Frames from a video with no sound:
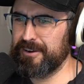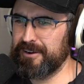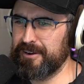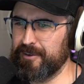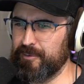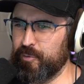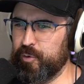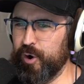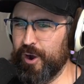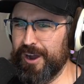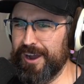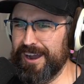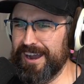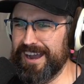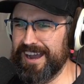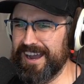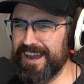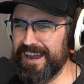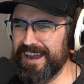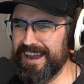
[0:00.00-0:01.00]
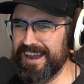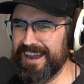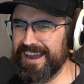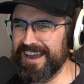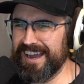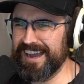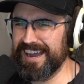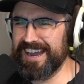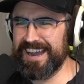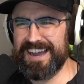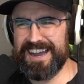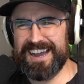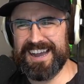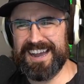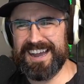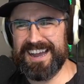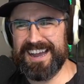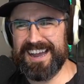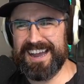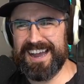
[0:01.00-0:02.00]

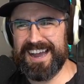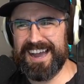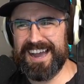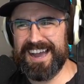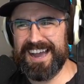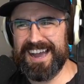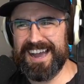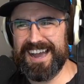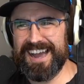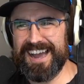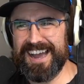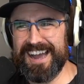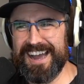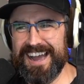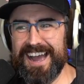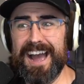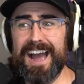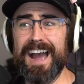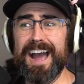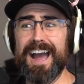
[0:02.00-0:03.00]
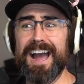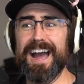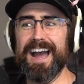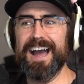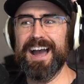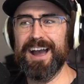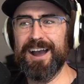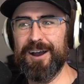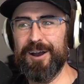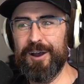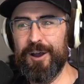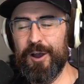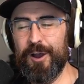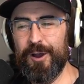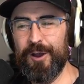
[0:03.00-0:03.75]
Nothing is said.